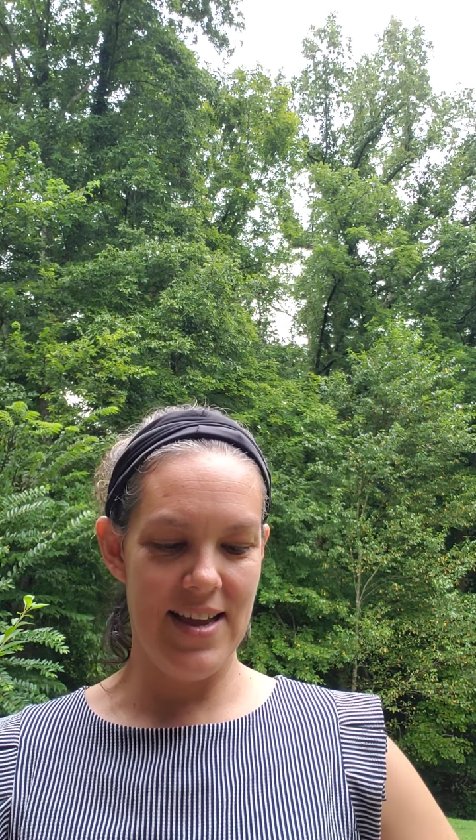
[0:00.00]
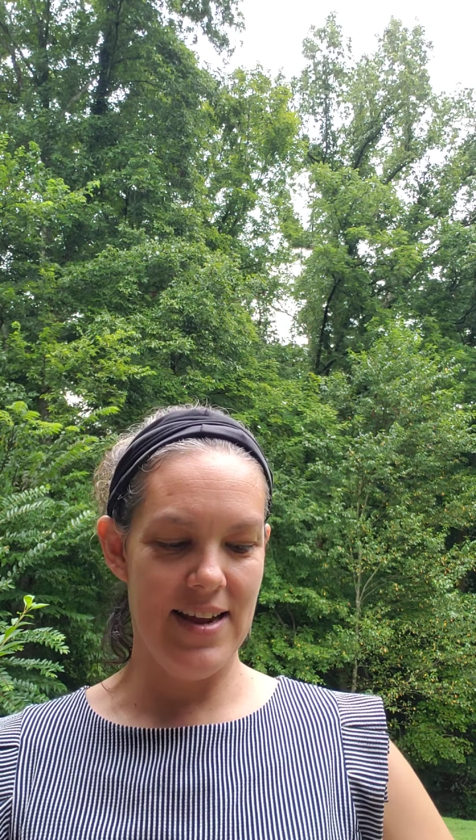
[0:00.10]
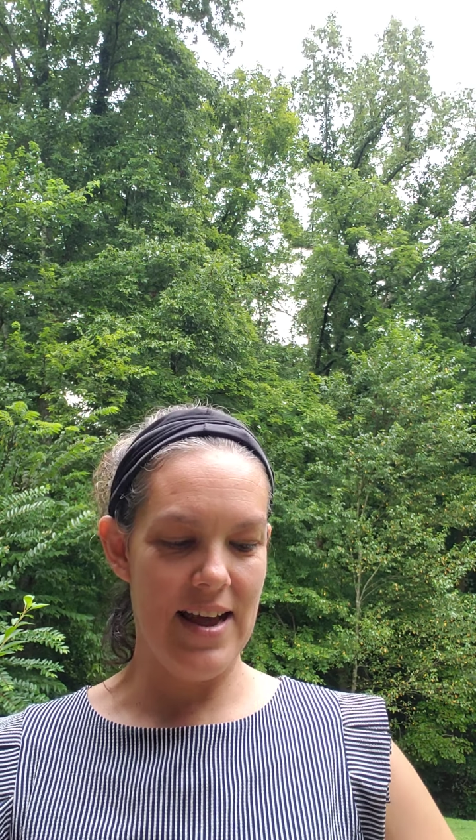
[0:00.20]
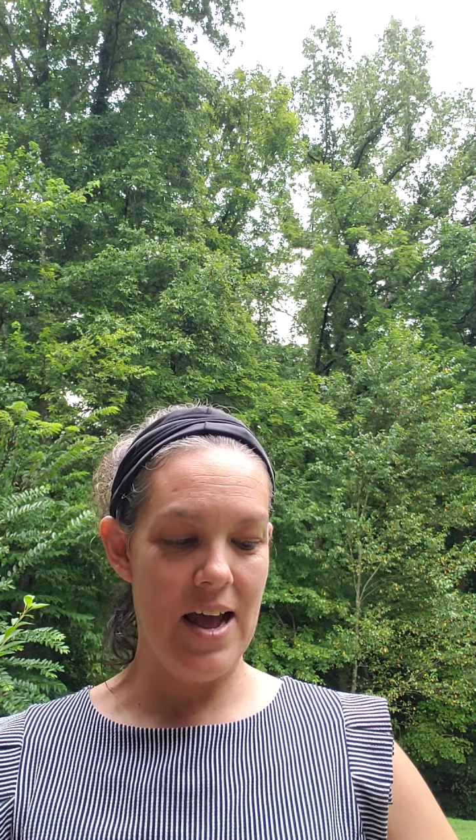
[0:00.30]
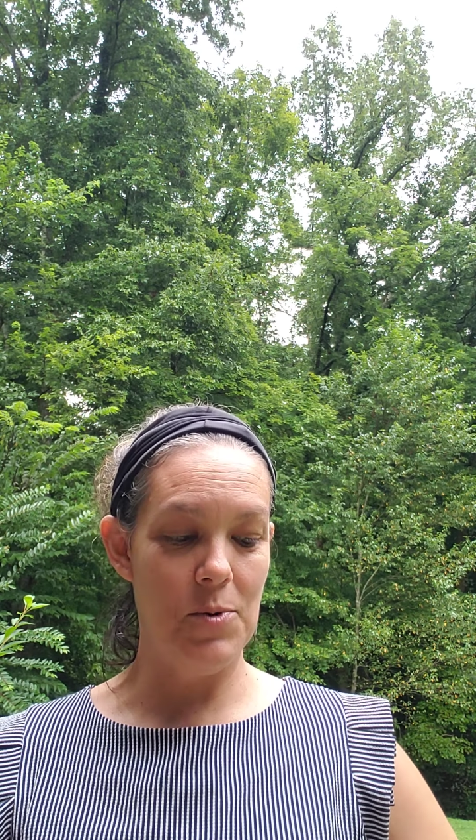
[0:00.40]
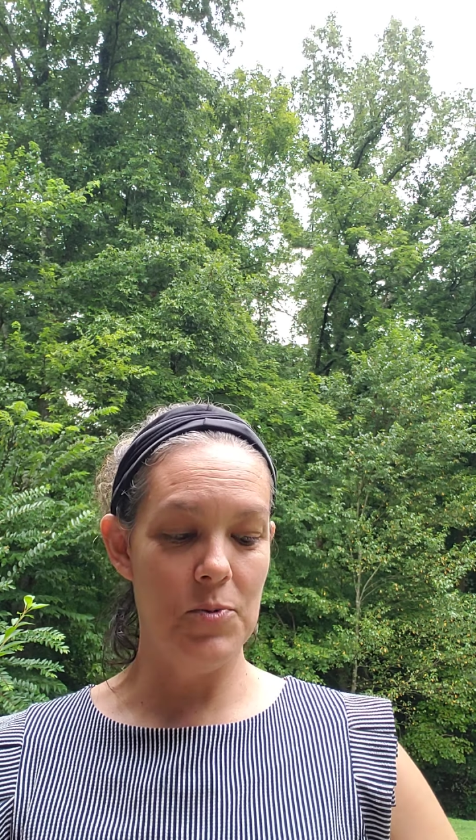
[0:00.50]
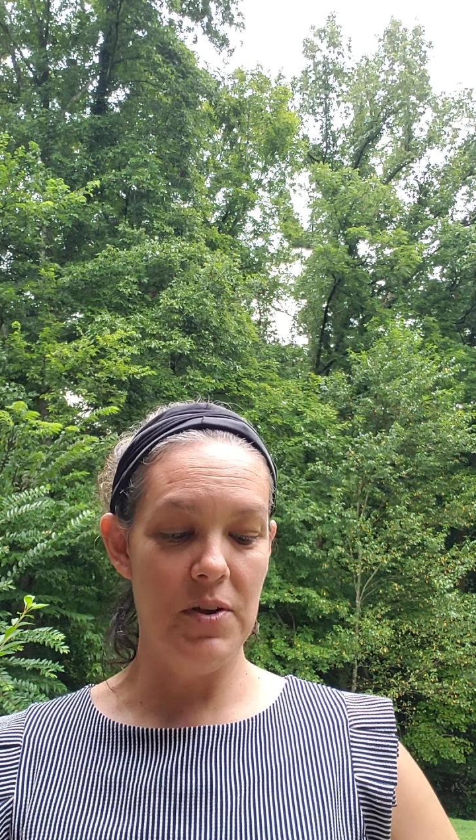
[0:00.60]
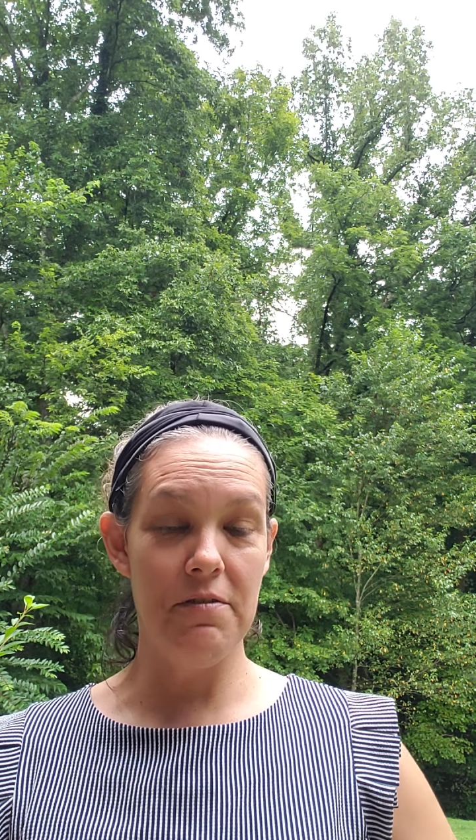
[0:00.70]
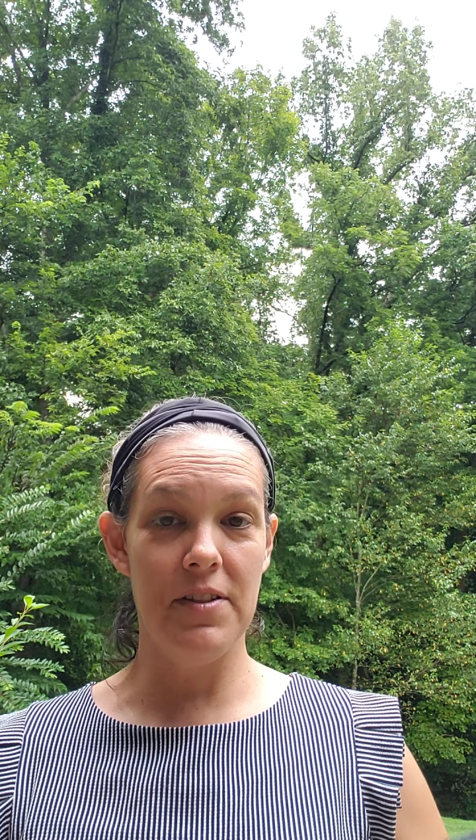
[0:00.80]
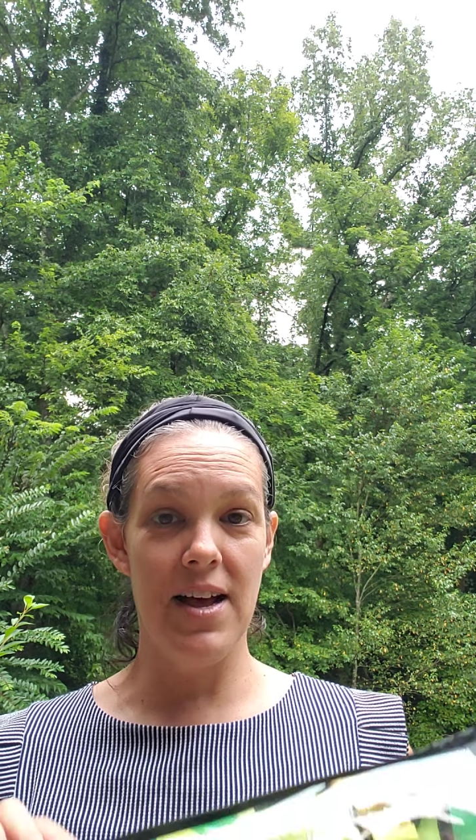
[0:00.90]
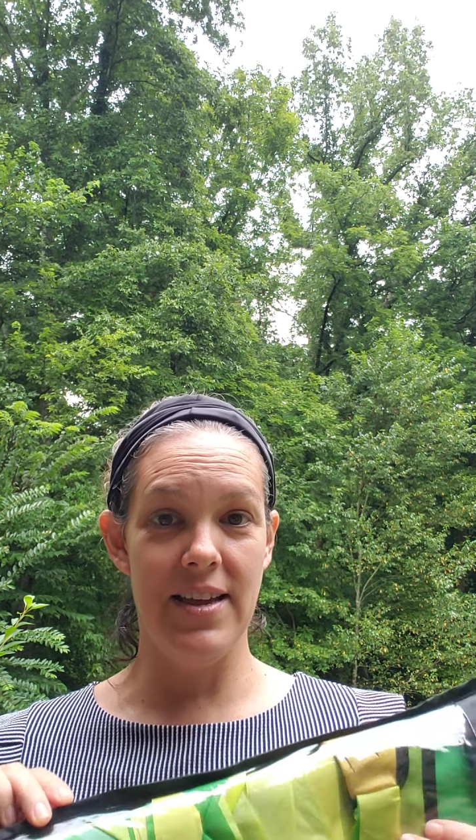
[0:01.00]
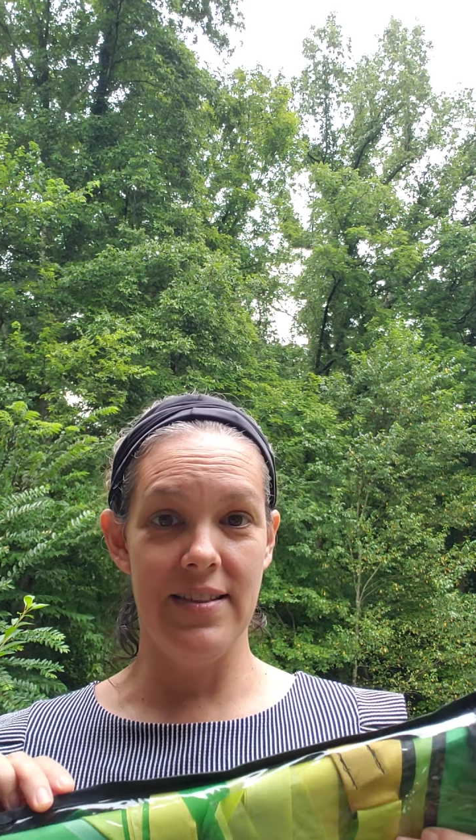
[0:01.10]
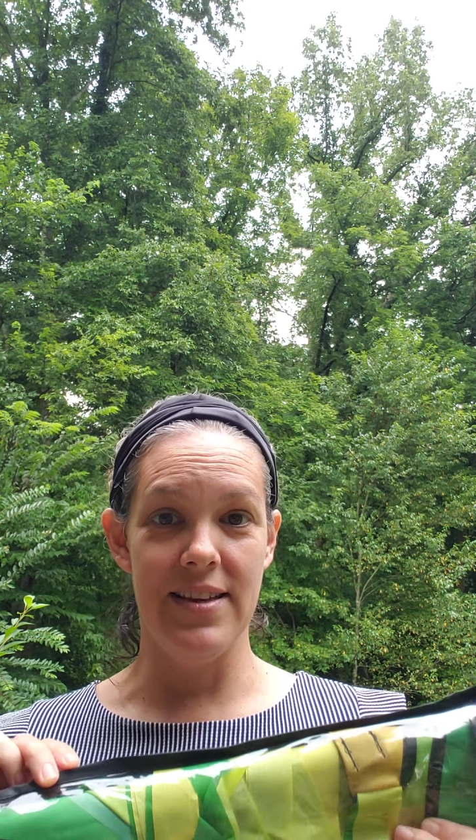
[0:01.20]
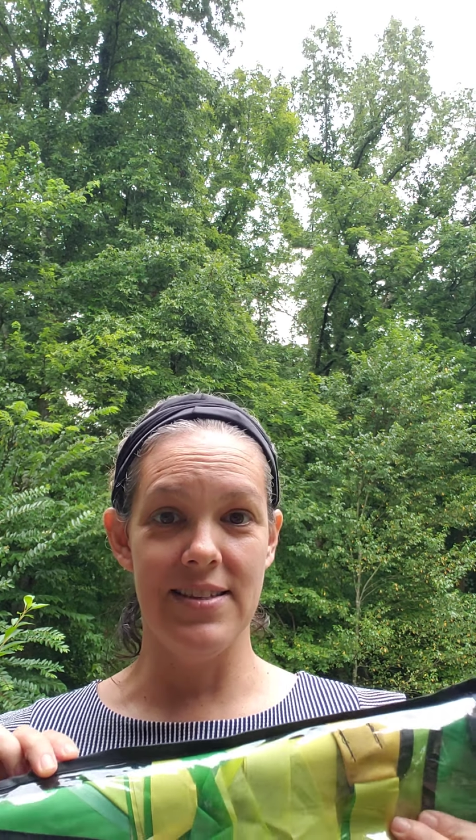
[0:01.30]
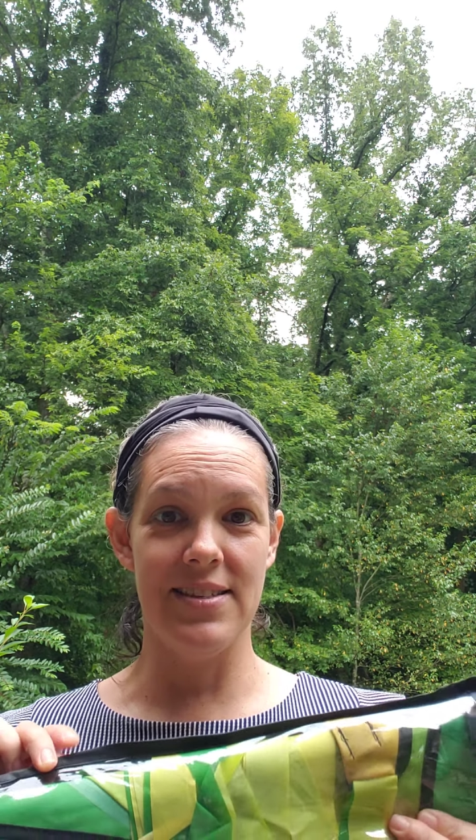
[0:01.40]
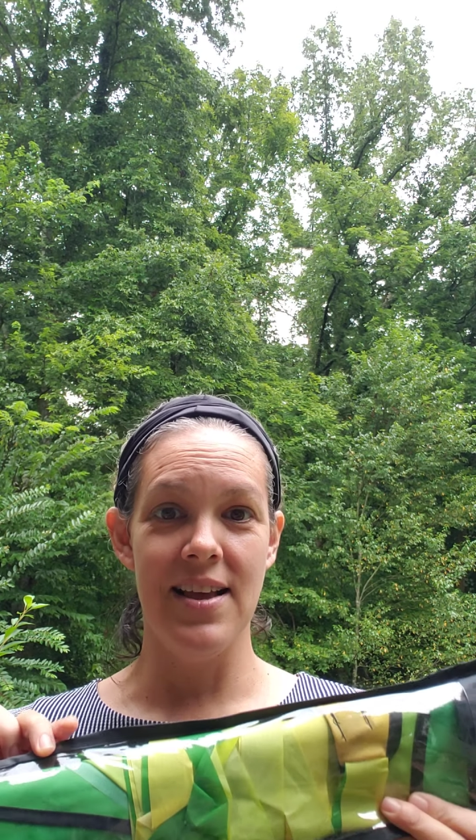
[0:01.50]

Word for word: and I will be flying this